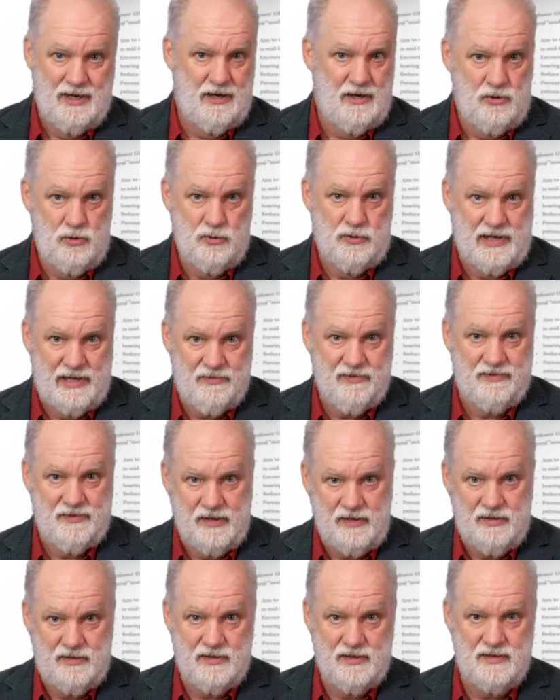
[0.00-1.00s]
who get
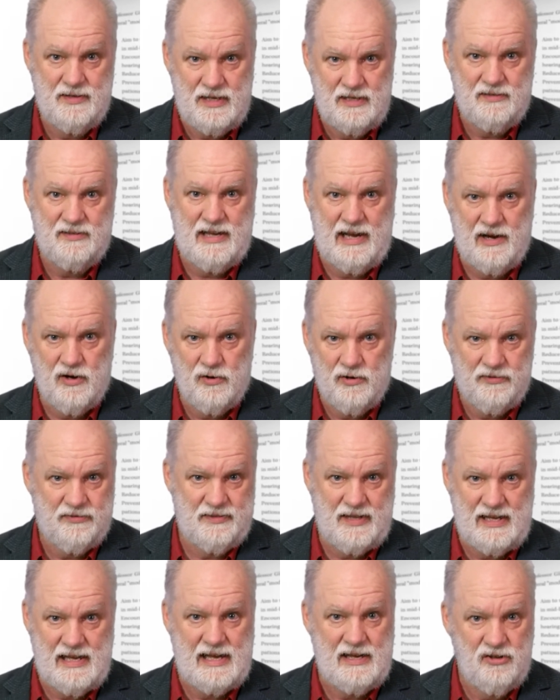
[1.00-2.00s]
sick and need care as
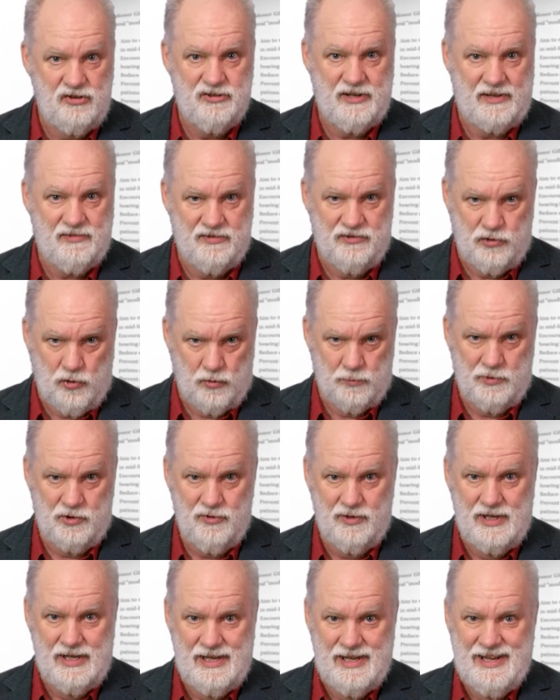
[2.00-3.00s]
they age. That's normal.